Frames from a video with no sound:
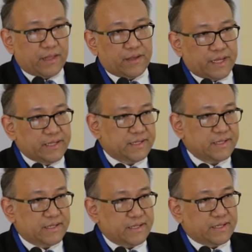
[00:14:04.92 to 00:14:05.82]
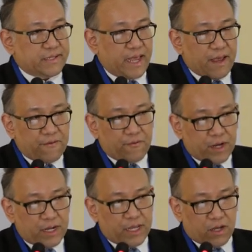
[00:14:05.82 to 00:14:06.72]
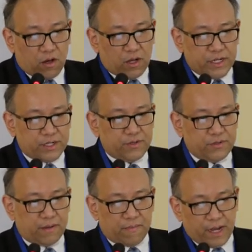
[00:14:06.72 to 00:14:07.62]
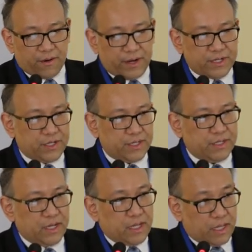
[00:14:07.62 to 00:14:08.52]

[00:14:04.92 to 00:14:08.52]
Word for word: other instances, they haven't really gone into the migration